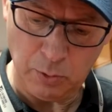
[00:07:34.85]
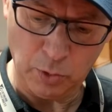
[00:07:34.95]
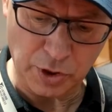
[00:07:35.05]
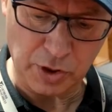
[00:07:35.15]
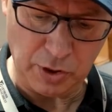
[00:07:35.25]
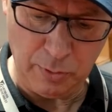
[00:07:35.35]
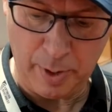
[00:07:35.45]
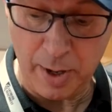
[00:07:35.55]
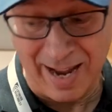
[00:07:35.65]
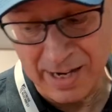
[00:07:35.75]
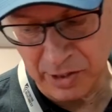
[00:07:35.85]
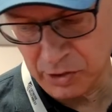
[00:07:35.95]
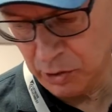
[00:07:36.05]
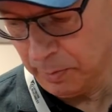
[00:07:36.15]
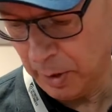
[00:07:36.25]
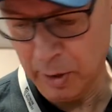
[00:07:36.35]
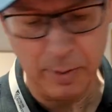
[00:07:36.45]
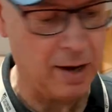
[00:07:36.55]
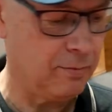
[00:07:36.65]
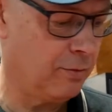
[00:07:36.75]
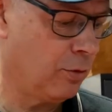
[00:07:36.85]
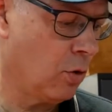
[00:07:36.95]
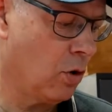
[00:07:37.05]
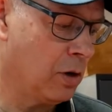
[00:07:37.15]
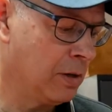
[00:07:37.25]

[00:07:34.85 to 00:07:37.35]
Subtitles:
is a superb gun for